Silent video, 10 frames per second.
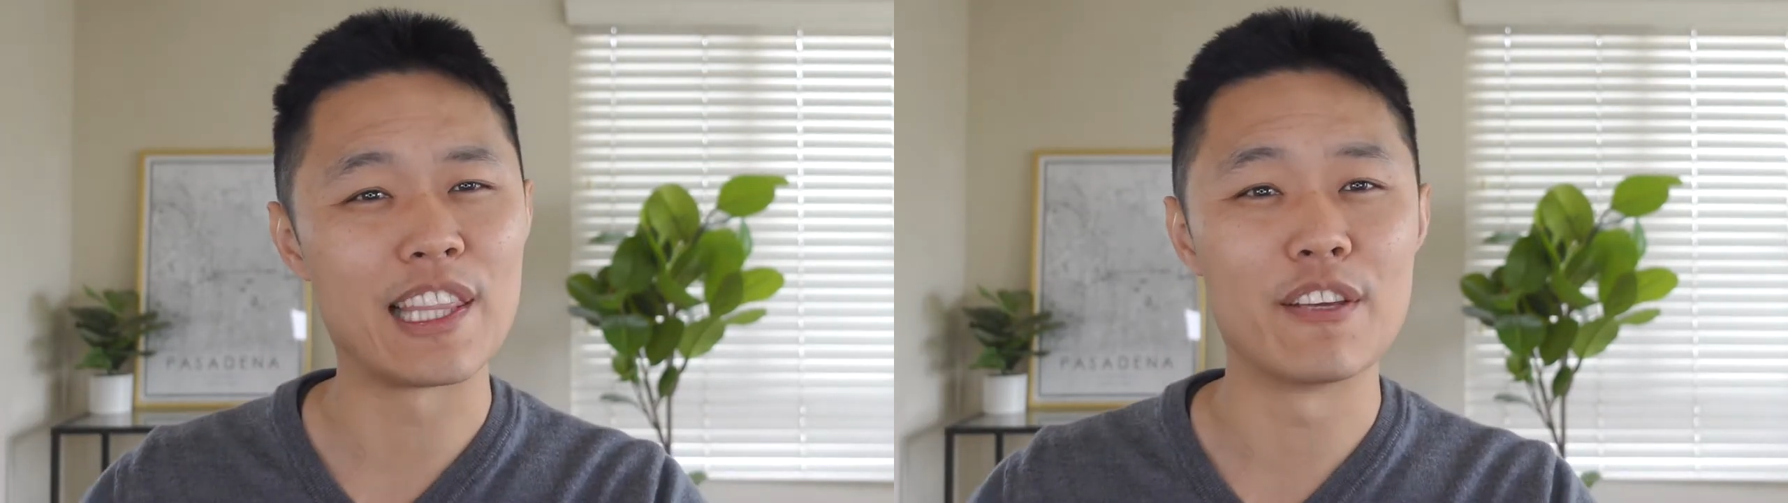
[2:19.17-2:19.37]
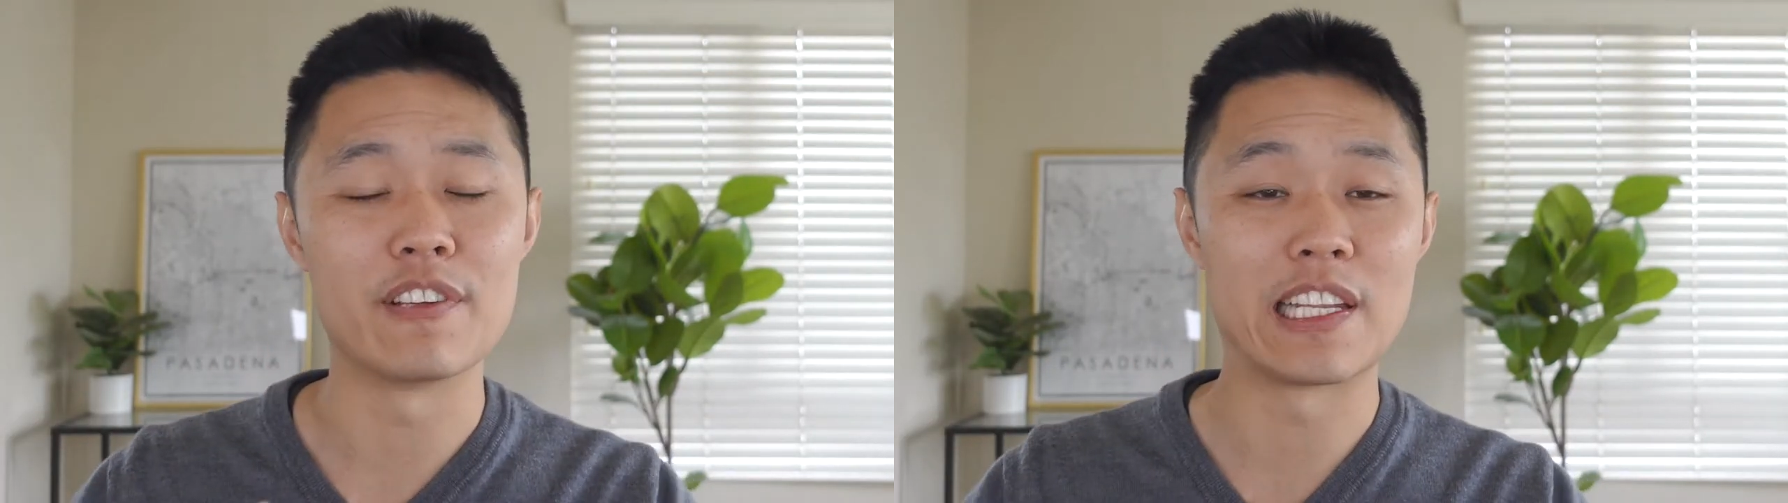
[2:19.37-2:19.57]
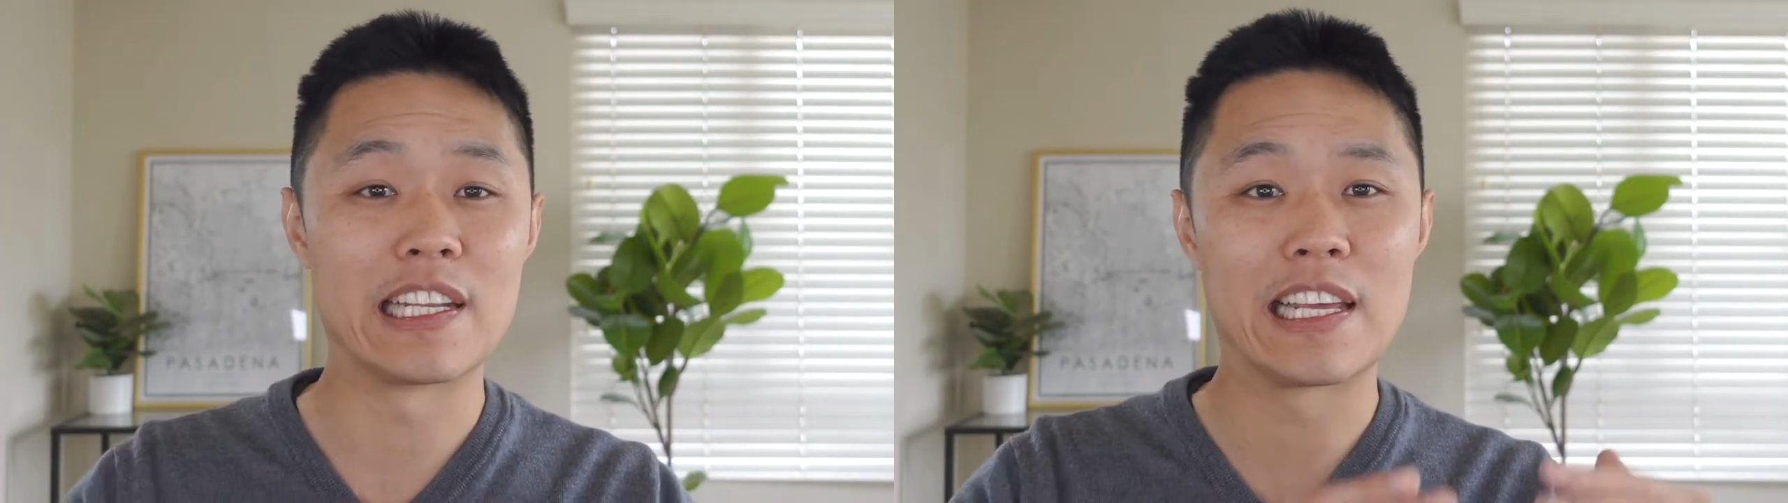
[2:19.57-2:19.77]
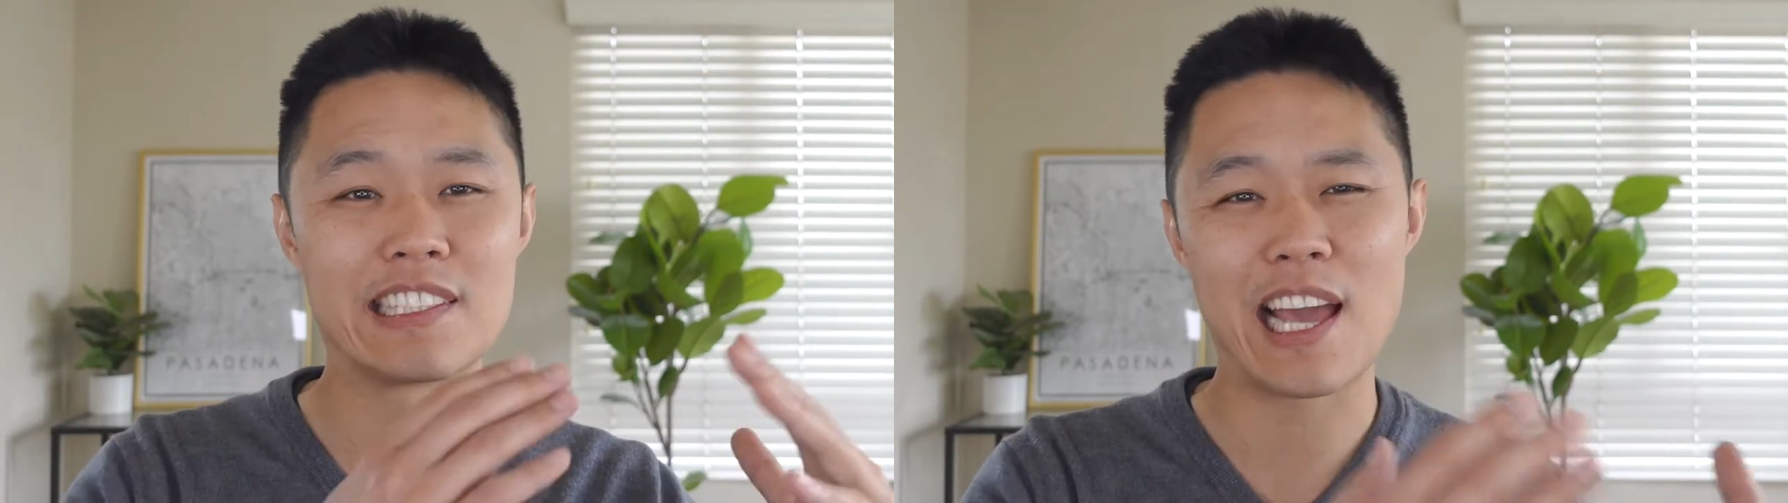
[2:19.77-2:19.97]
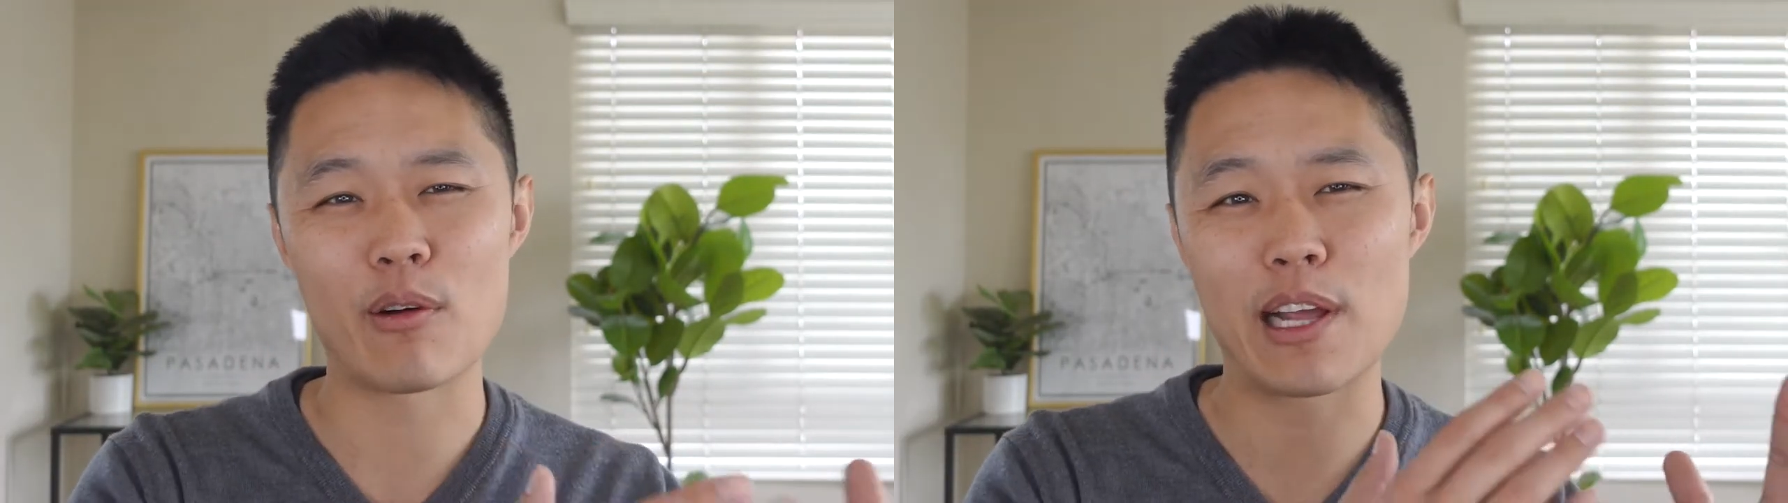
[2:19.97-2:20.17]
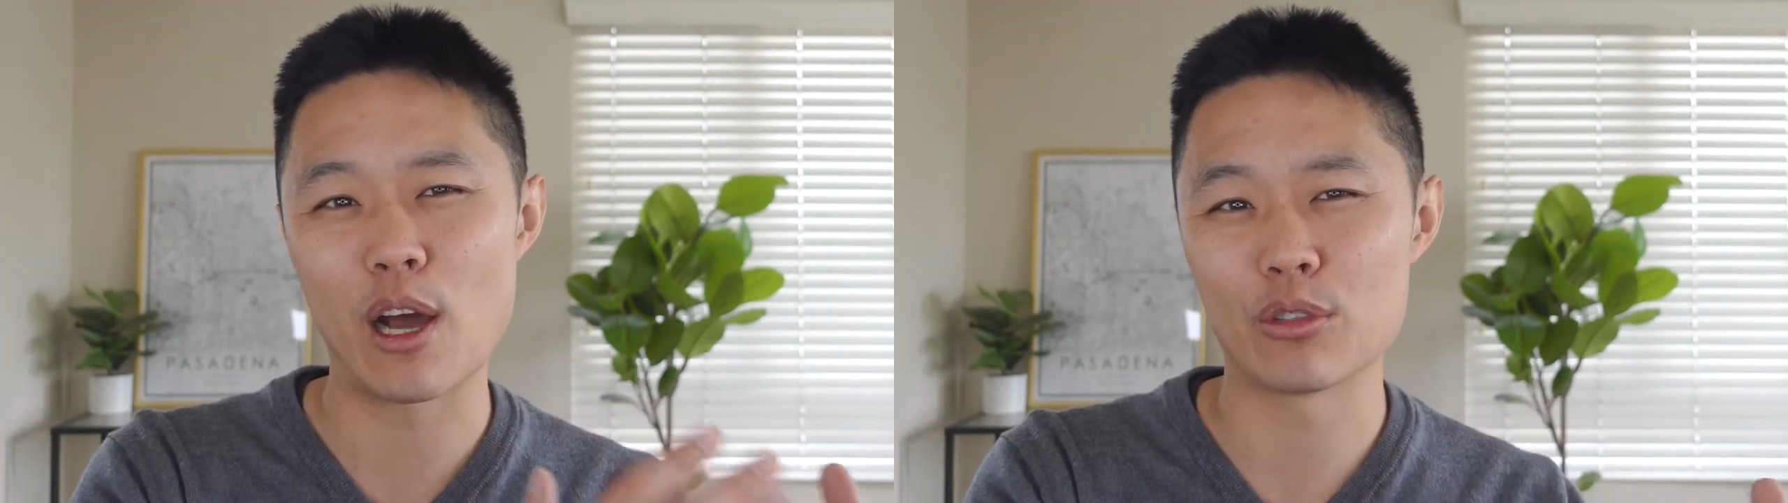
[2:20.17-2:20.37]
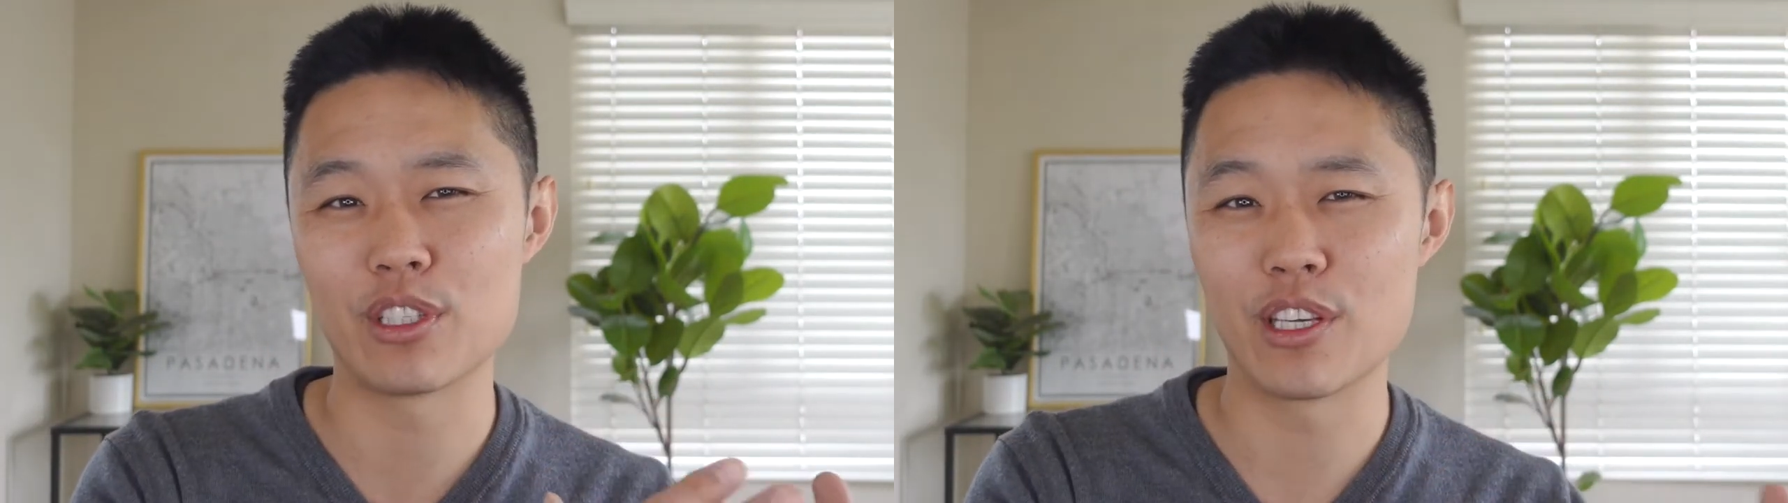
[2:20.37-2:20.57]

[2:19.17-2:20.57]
living in a townhouse